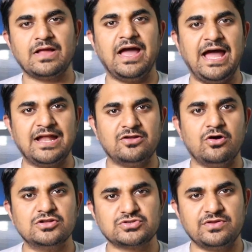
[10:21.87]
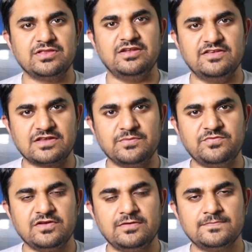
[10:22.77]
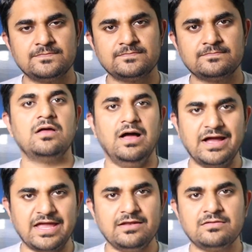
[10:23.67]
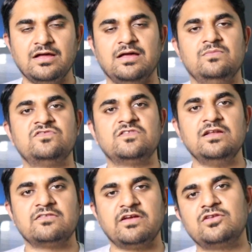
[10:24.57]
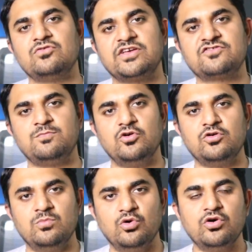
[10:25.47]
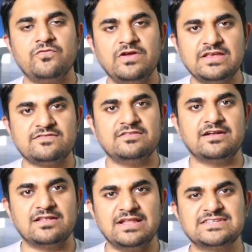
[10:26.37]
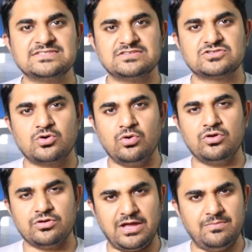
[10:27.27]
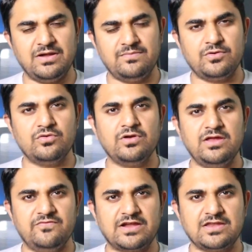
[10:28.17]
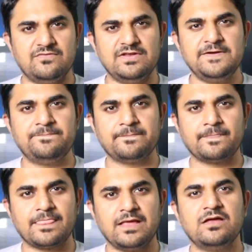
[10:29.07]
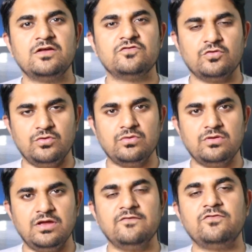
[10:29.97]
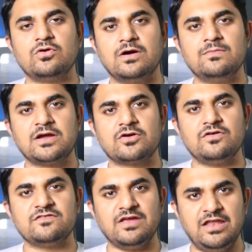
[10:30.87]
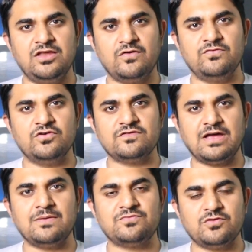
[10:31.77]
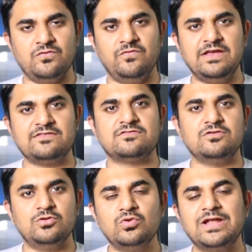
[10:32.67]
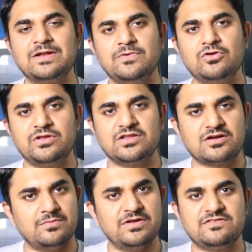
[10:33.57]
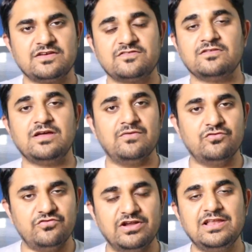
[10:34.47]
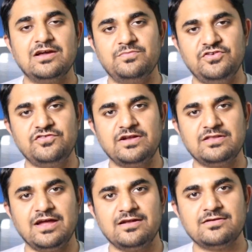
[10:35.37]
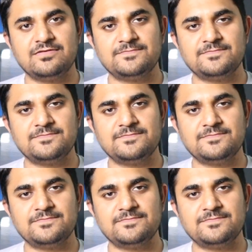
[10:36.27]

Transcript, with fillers: and also in the description. Again, I'm still trying to explore more ways that lets us code on iPad Pro effectively. So if you come across any of those apps or ways, do let me know in the comment section. I would really appreciate that.